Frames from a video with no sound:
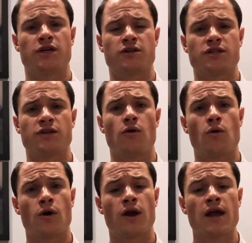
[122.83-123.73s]
junction,
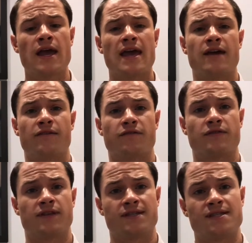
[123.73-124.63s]
or if
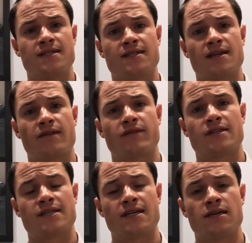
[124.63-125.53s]
the
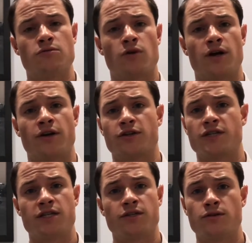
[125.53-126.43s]
C7, T1, or
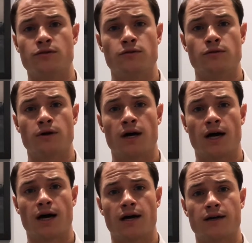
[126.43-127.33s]

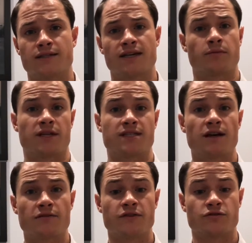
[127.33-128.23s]
T2 segment
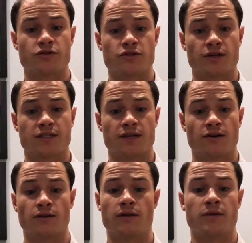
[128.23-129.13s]
itself is restricted
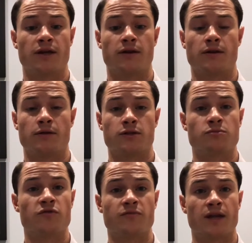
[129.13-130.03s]
or limited in its
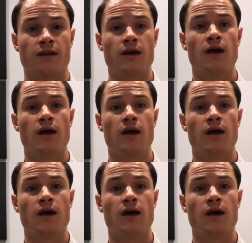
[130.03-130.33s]
movement,